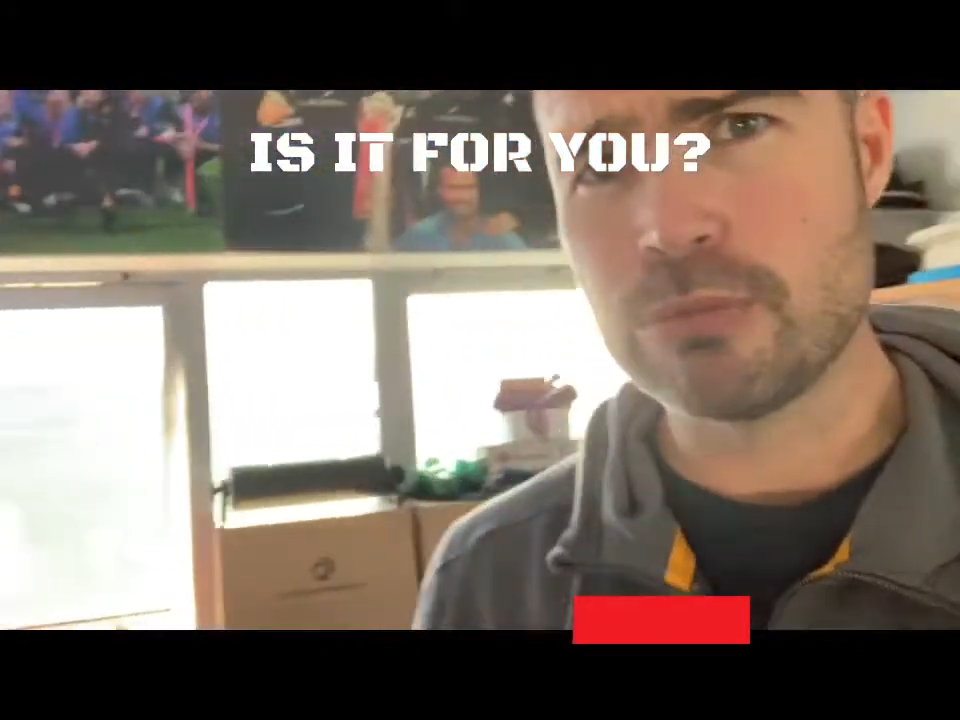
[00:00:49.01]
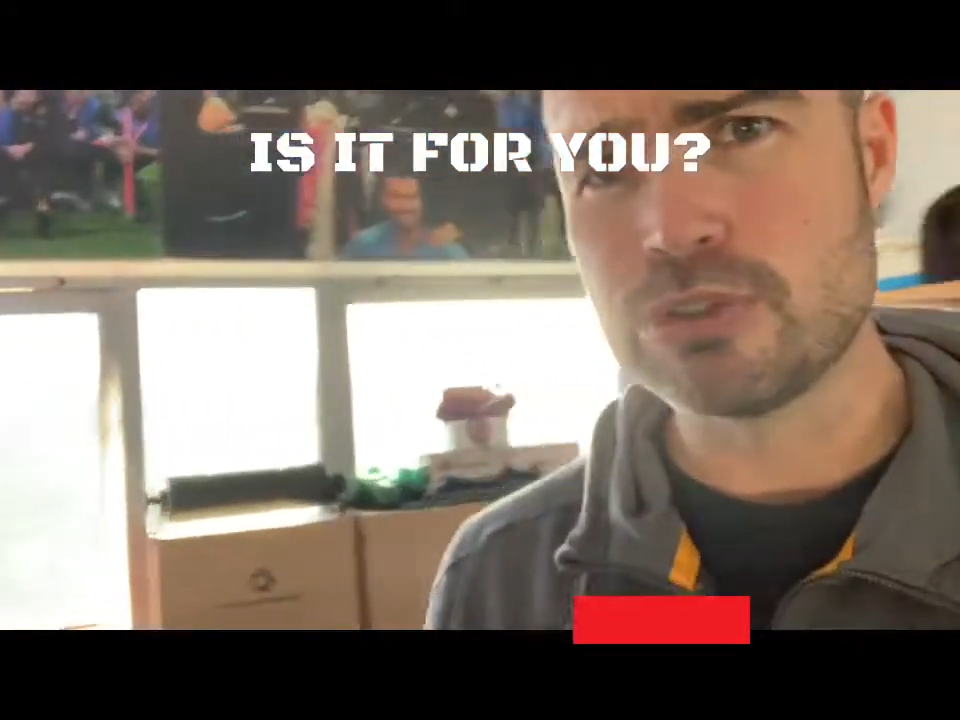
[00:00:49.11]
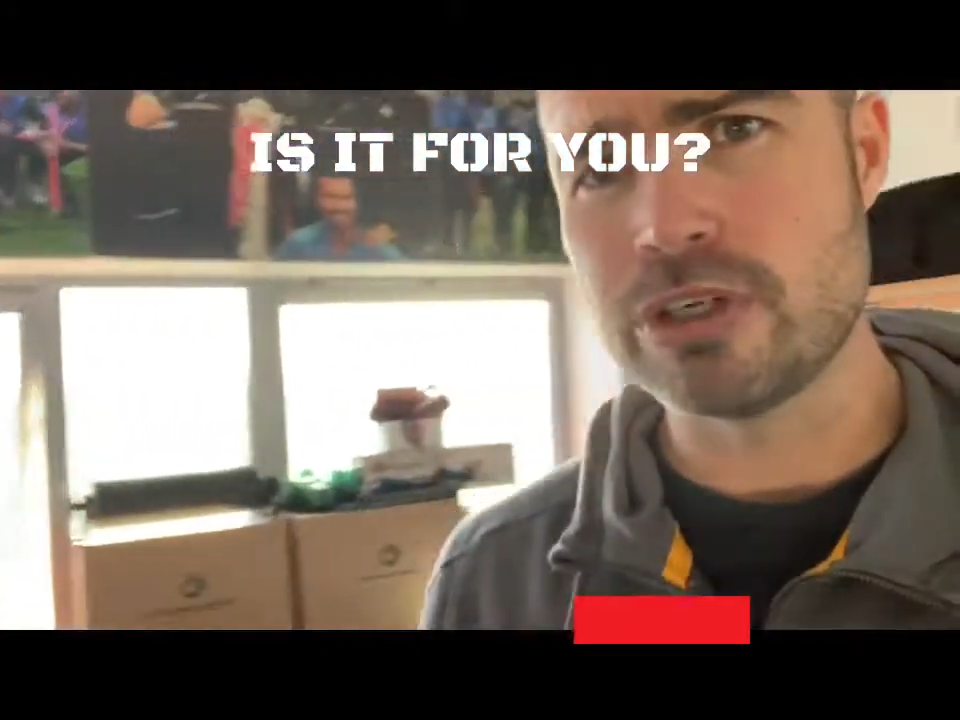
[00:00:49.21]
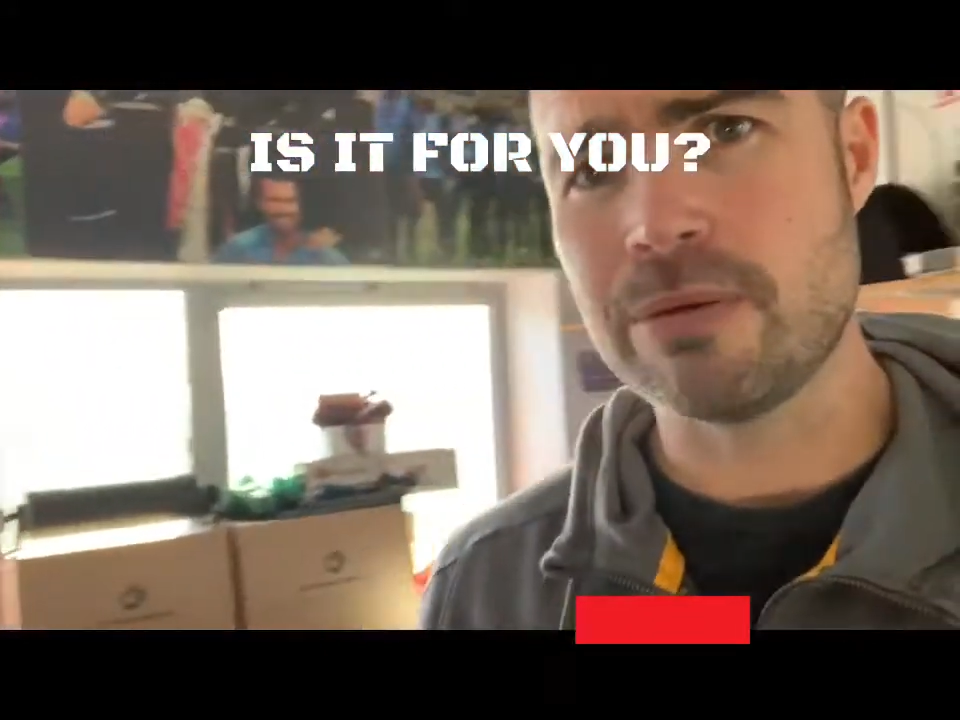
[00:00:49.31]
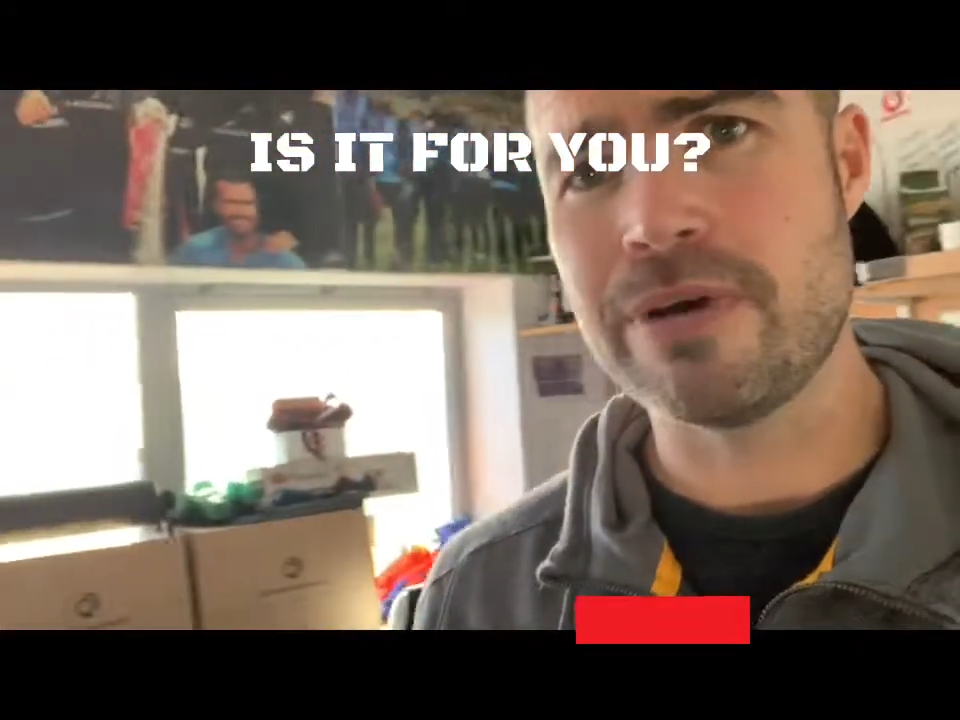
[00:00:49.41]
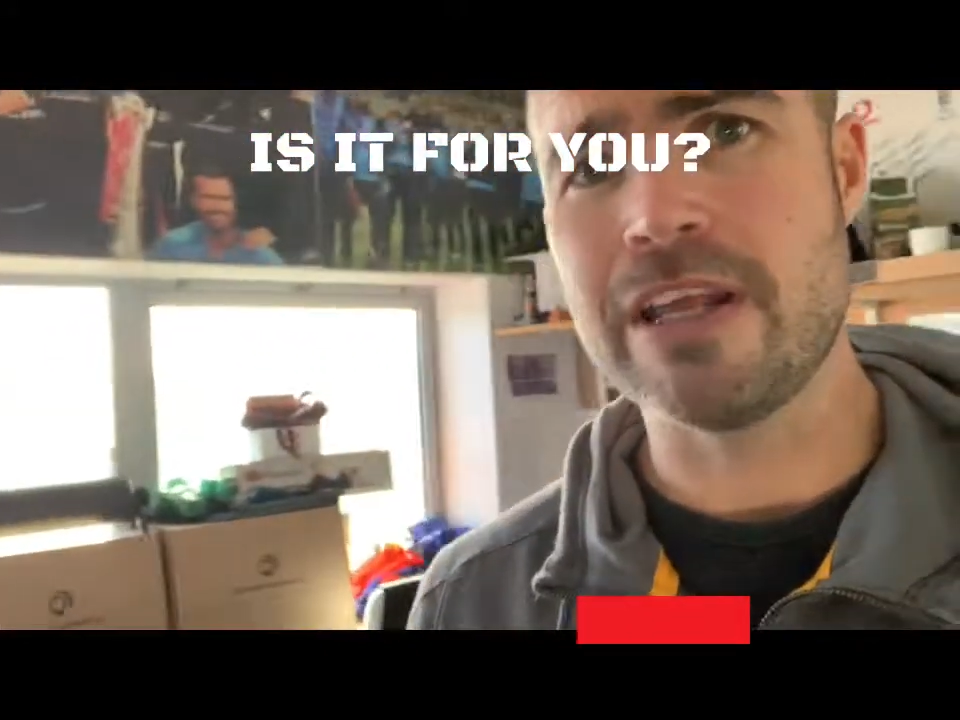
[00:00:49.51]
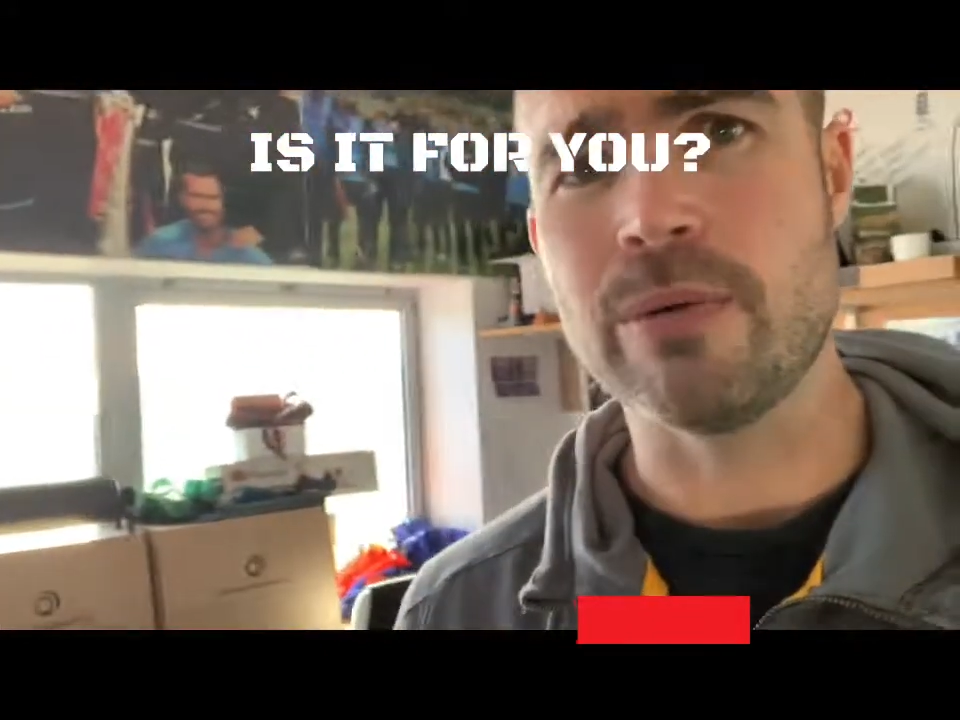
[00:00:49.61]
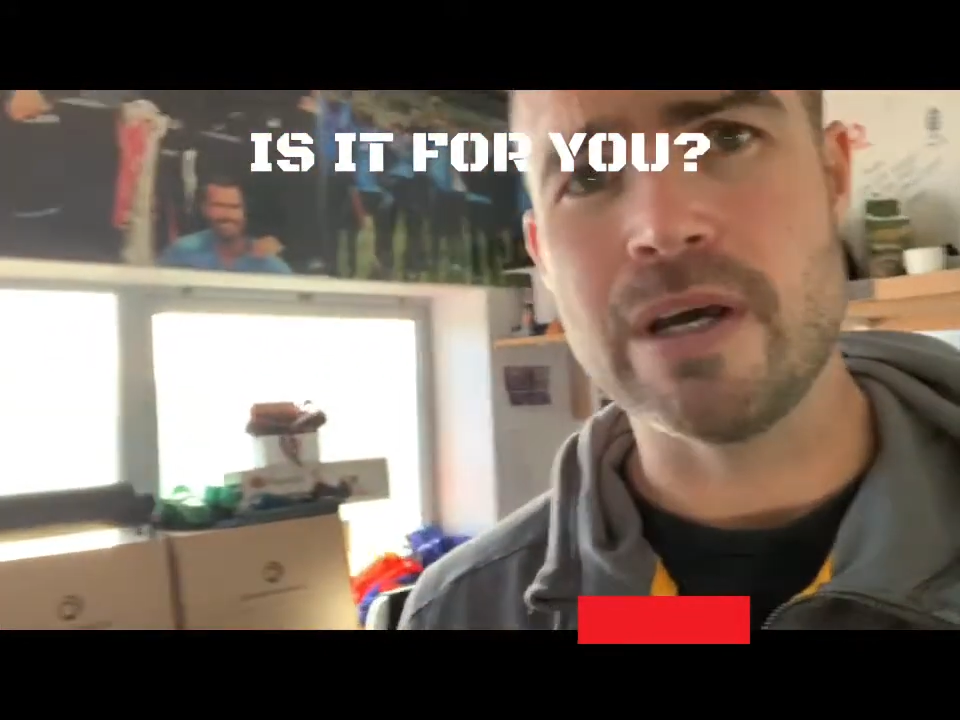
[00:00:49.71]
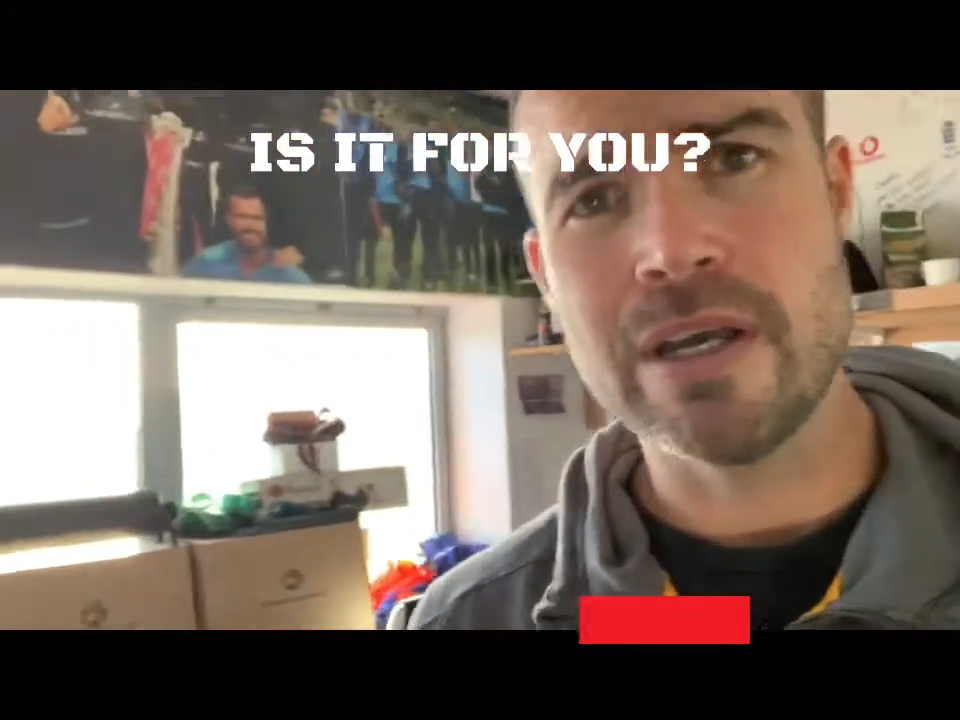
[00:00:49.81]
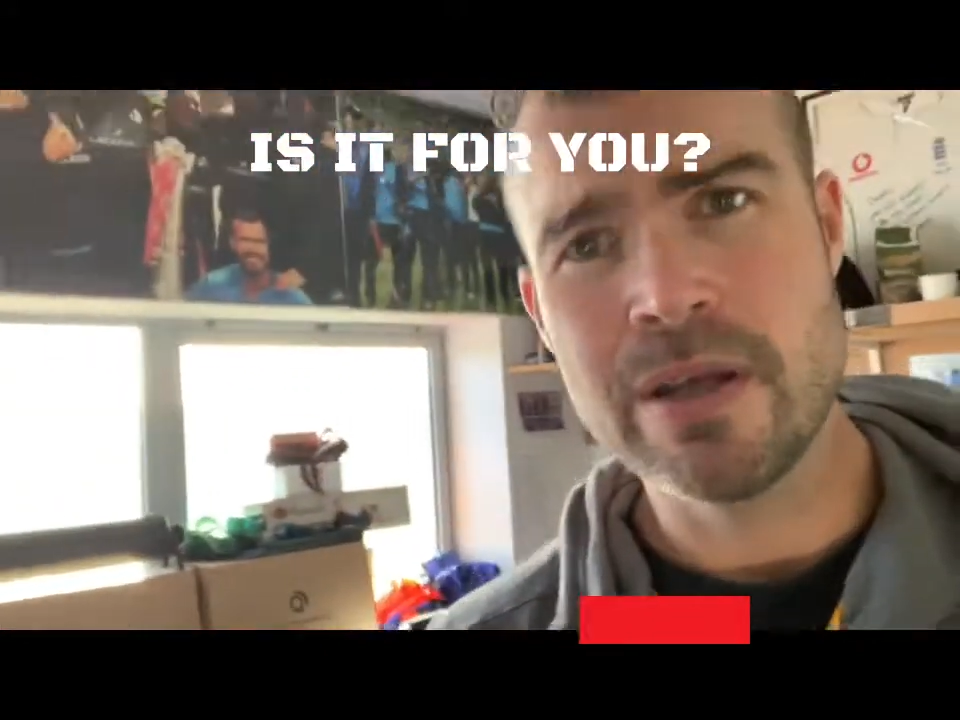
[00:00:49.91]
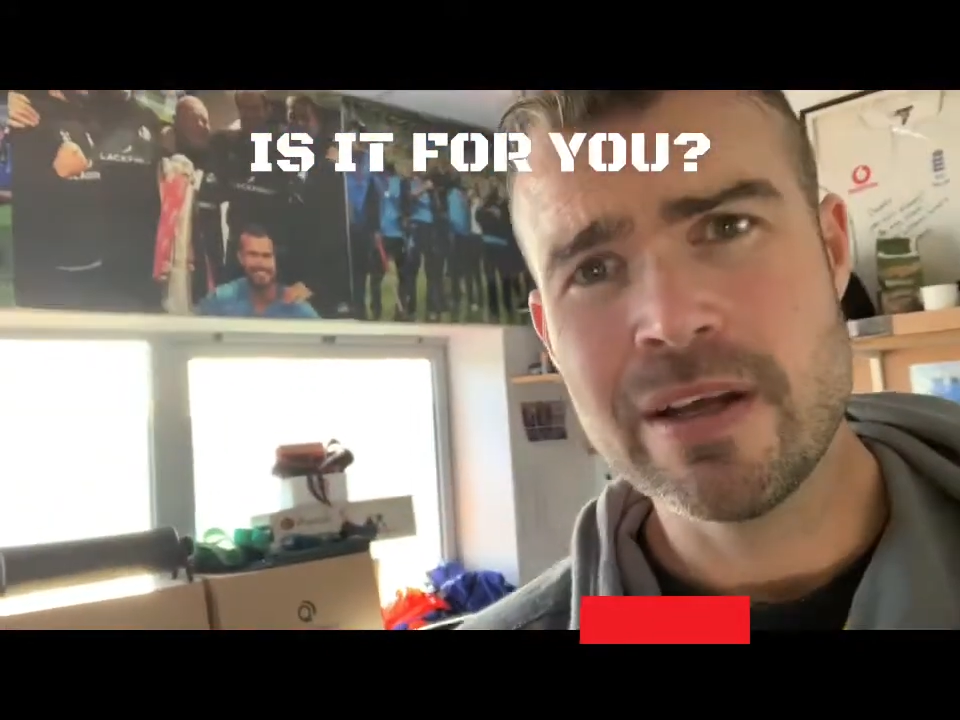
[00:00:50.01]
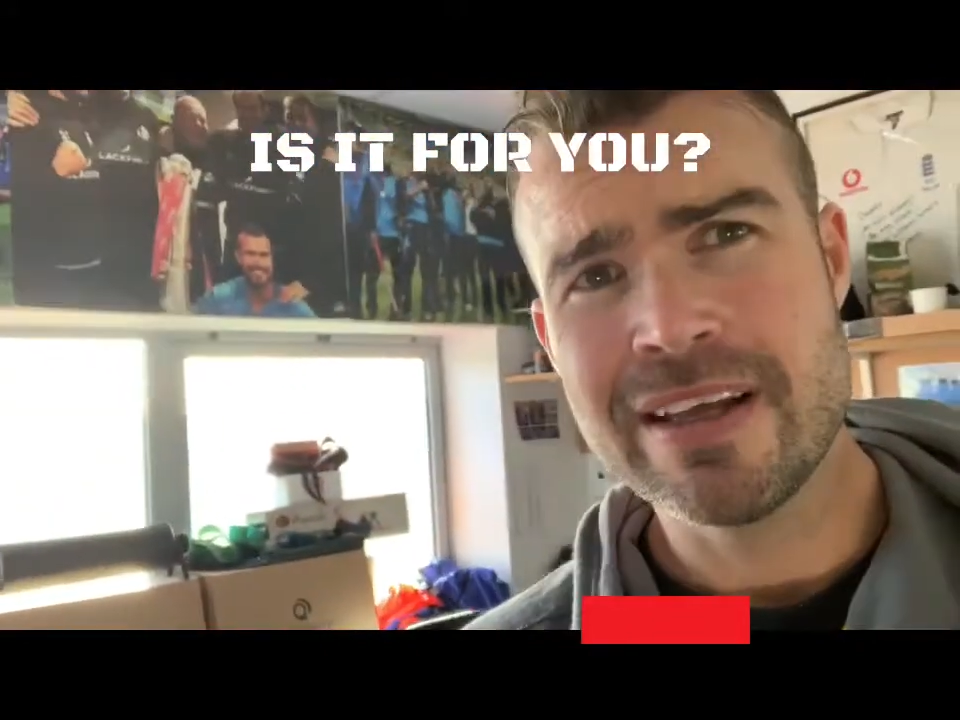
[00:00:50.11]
or join up anywhere,